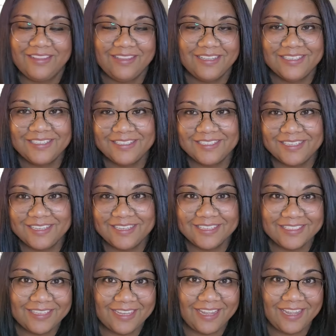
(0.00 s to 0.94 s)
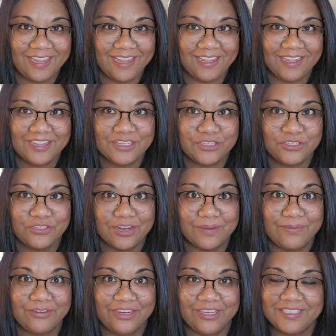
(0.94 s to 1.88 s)
this is a
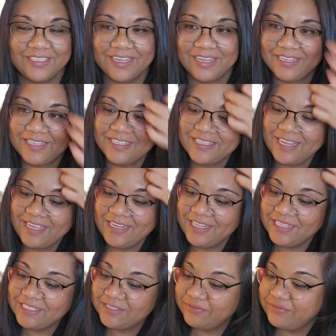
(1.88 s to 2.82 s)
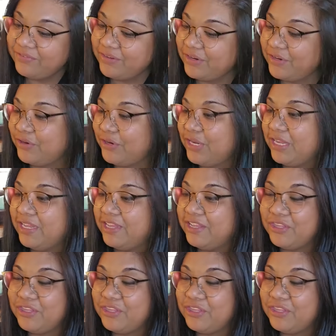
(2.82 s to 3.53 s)
strawberry scent and it's a very